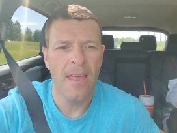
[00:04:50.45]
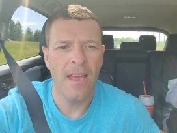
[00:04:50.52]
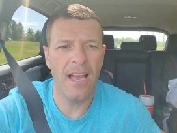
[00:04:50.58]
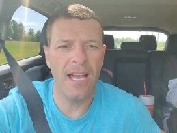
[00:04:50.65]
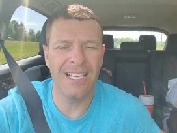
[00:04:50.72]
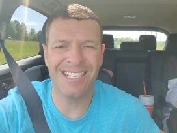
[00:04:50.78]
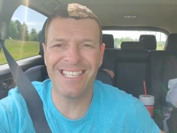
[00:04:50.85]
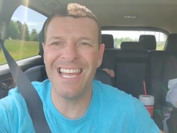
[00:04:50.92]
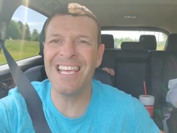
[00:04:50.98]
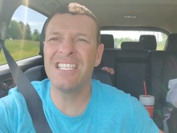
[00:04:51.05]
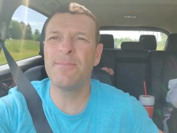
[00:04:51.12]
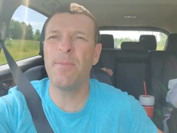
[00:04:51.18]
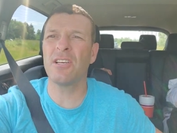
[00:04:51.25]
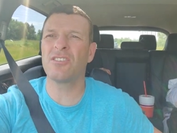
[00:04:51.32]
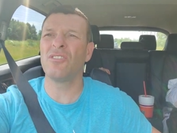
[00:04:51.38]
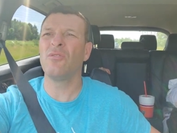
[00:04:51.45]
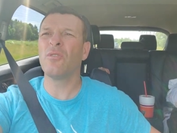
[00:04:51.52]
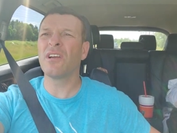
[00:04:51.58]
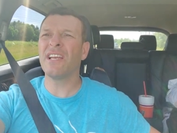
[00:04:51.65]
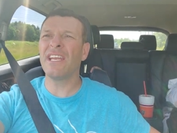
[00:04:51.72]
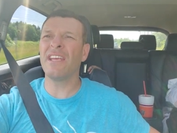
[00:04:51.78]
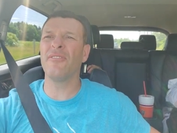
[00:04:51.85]
Uh, stay special.
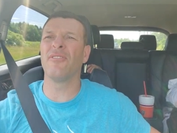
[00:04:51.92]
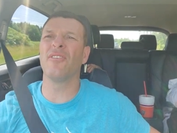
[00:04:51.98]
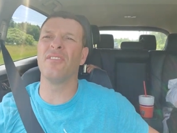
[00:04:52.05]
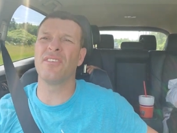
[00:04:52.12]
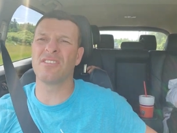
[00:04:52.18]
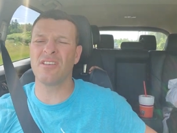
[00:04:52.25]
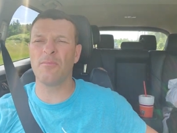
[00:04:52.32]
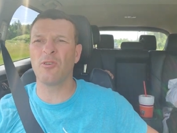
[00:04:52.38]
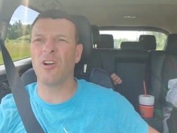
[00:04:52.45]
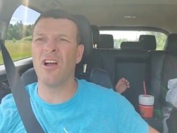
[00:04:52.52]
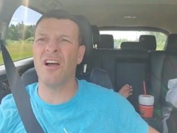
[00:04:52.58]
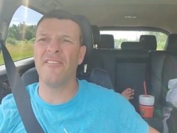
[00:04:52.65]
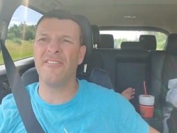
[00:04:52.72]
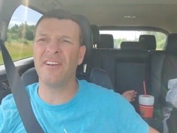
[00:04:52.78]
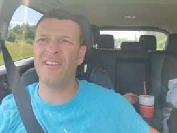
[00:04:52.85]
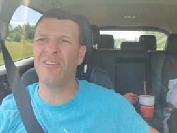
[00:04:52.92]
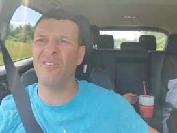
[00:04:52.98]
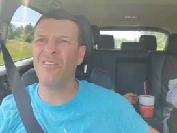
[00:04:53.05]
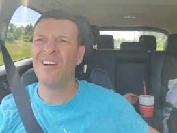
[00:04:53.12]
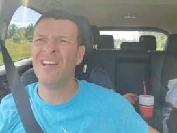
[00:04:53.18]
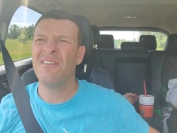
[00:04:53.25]
We're going to give her the summer off. I know